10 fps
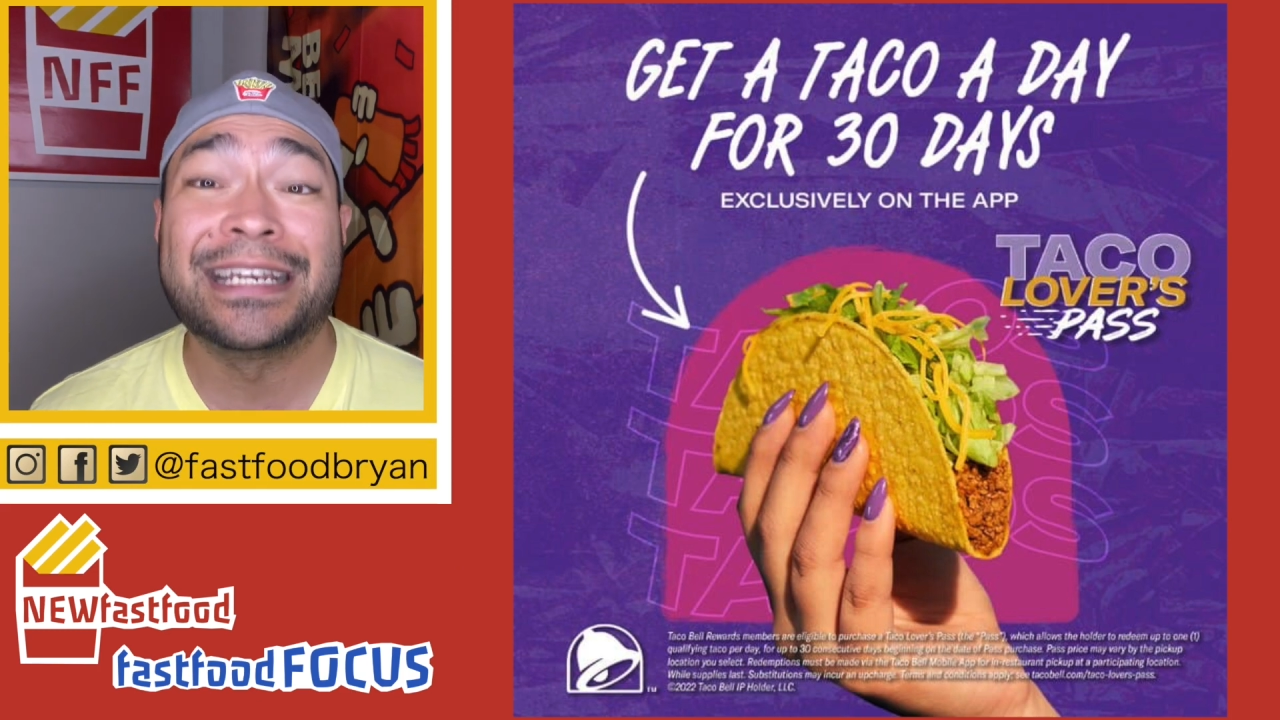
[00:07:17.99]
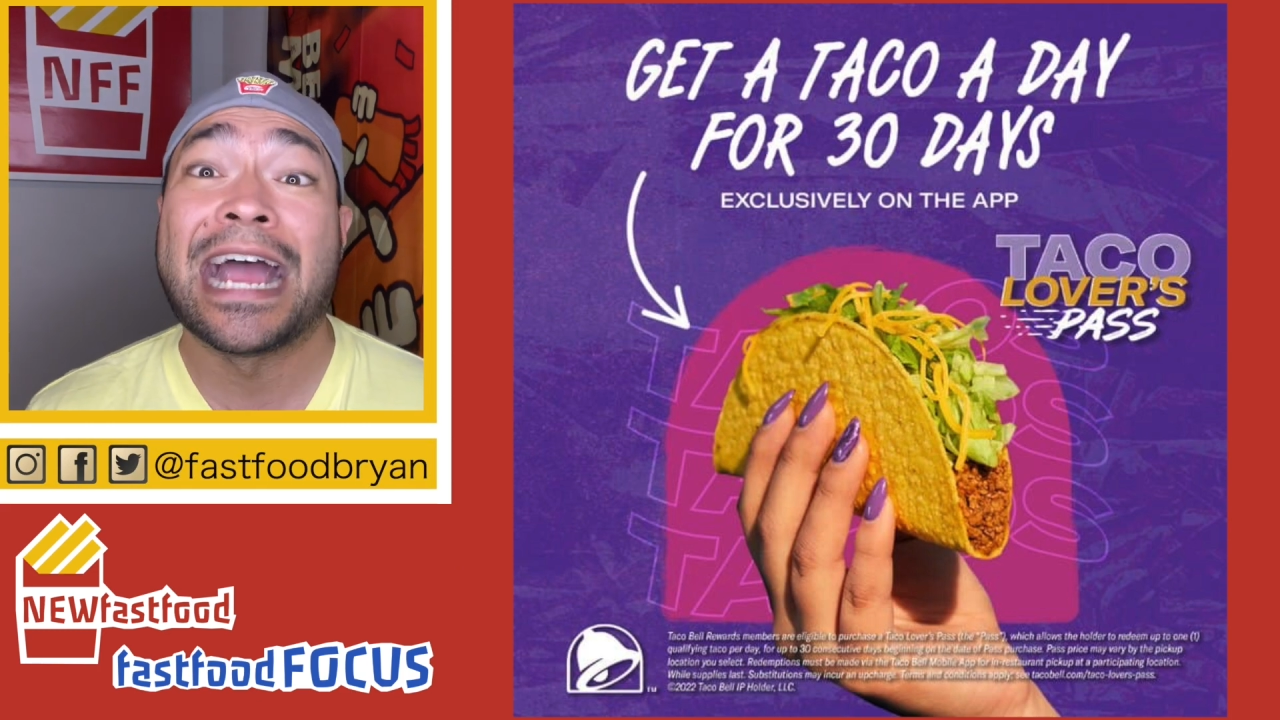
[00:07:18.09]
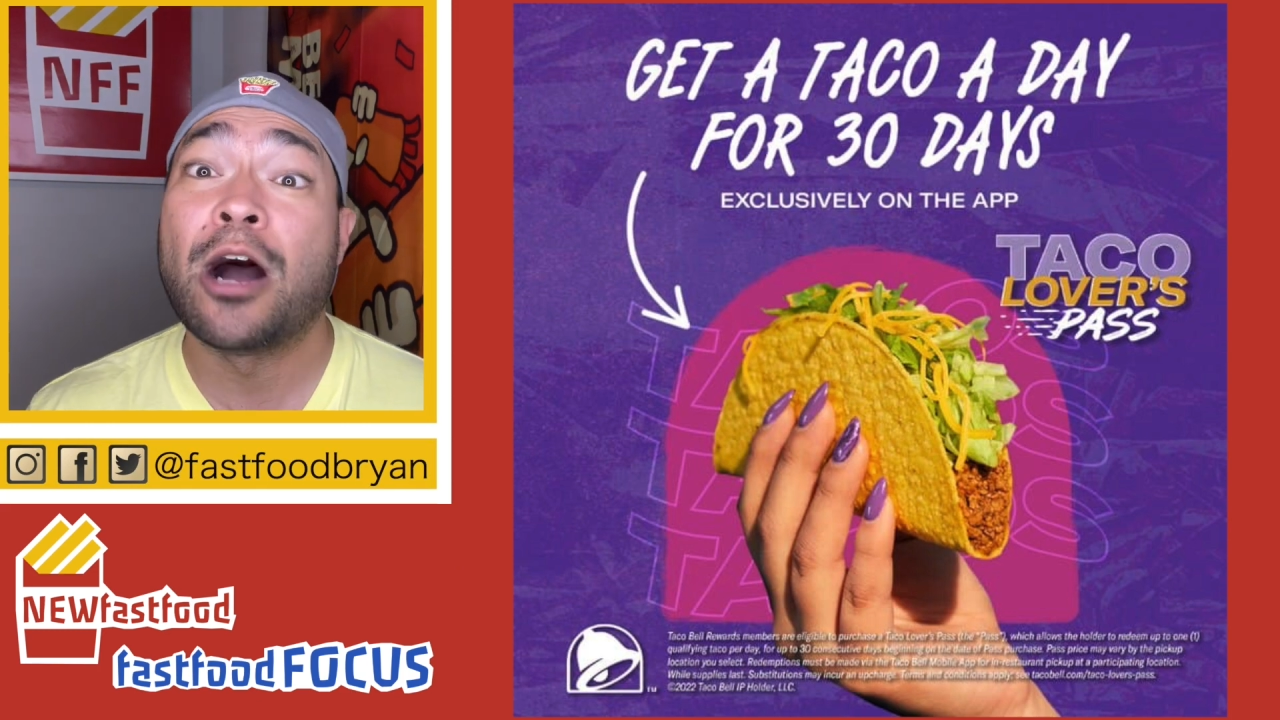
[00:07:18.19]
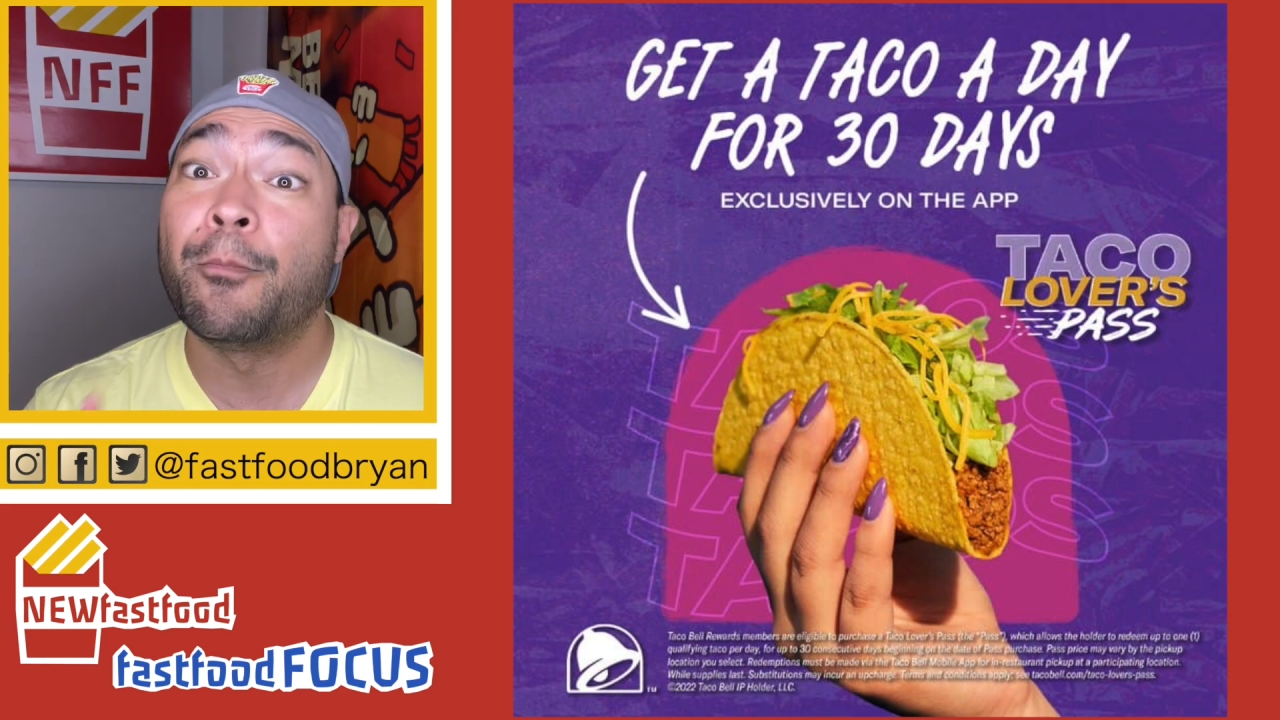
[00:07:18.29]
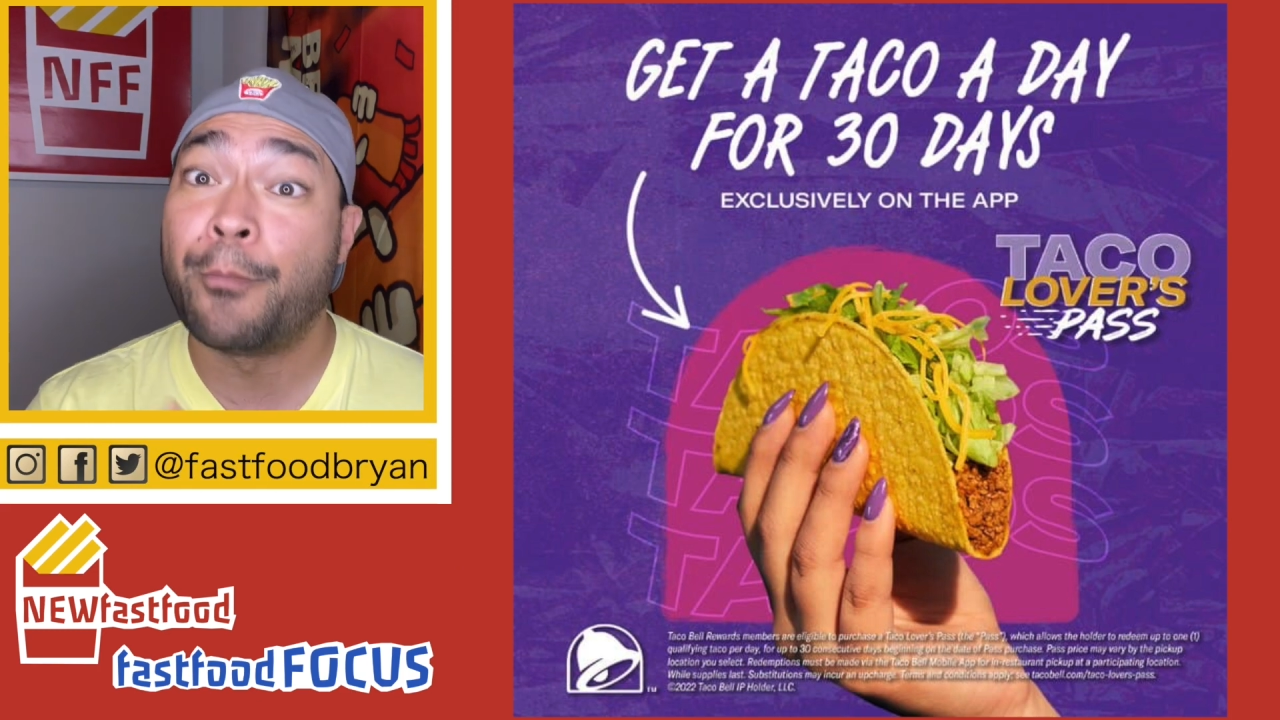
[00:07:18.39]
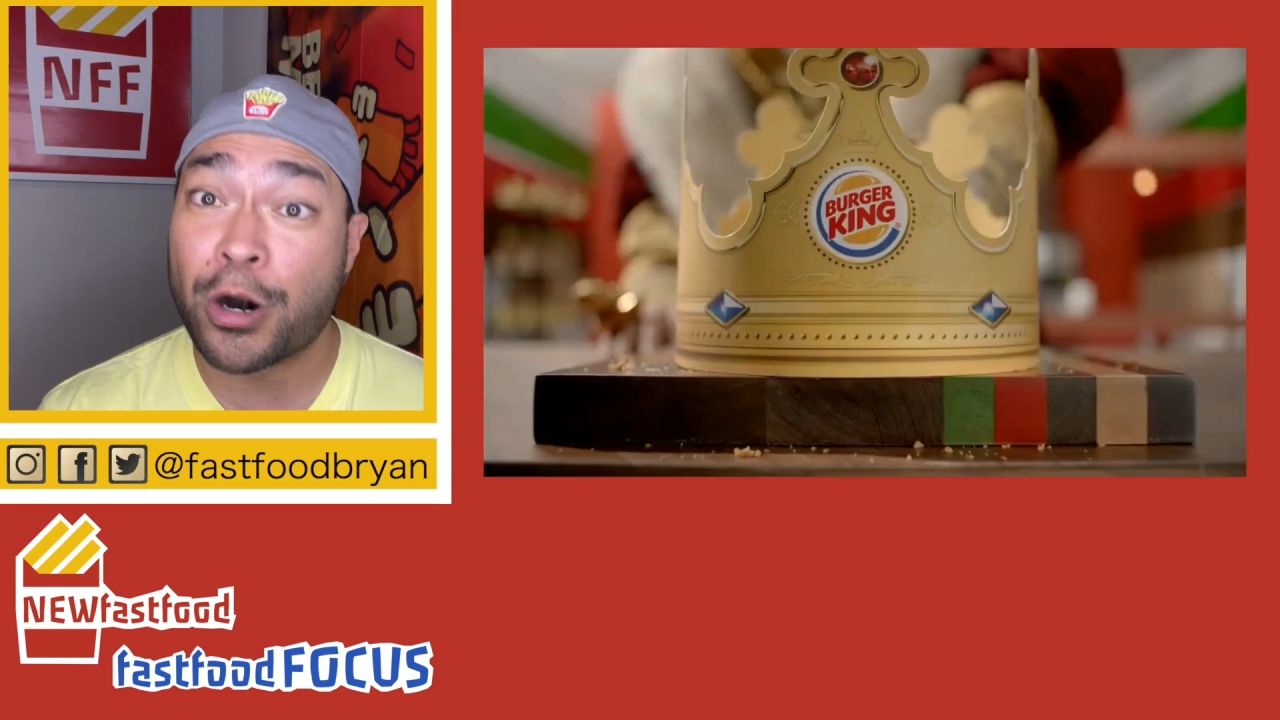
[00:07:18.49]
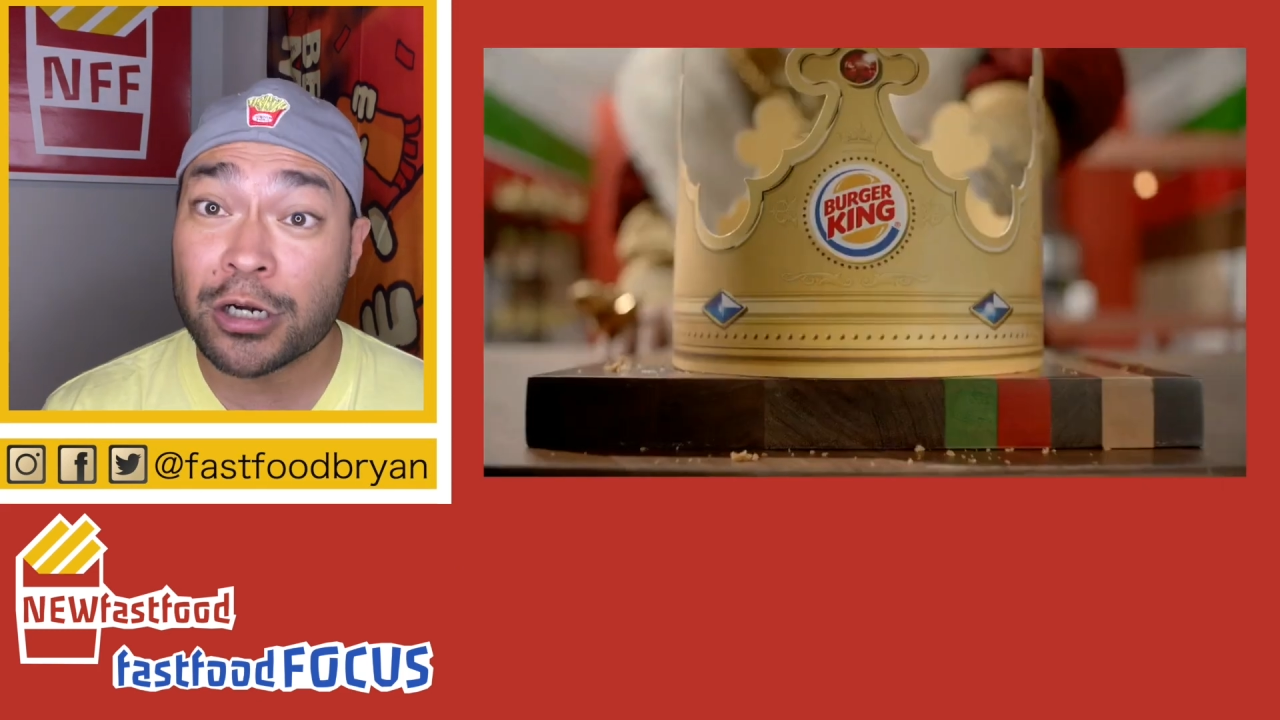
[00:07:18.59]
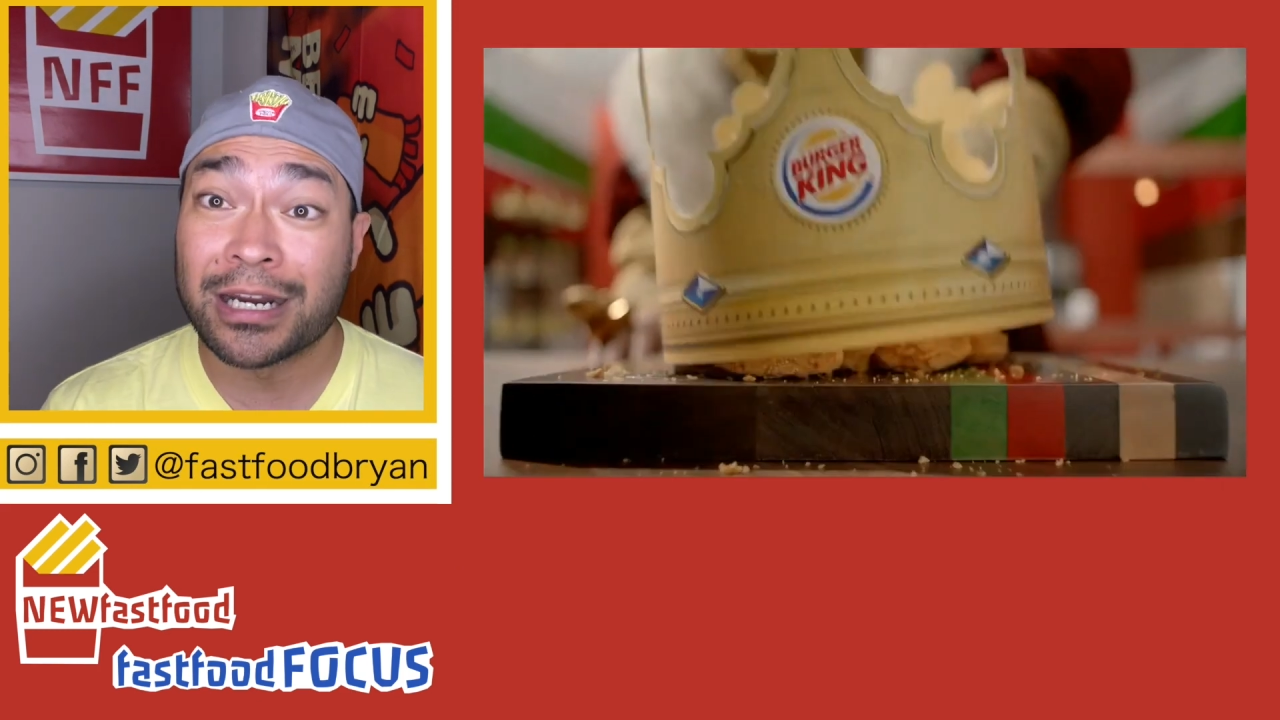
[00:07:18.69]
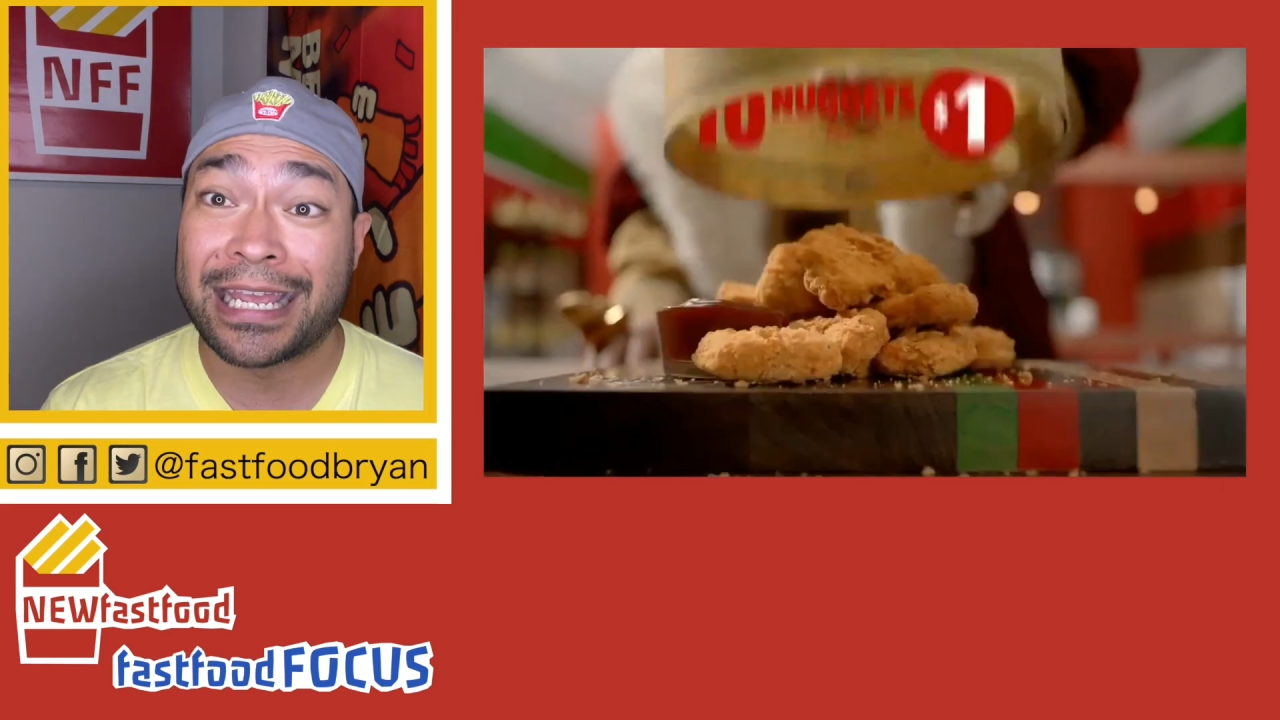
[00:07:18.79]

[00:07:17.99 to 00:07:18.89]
in how Burger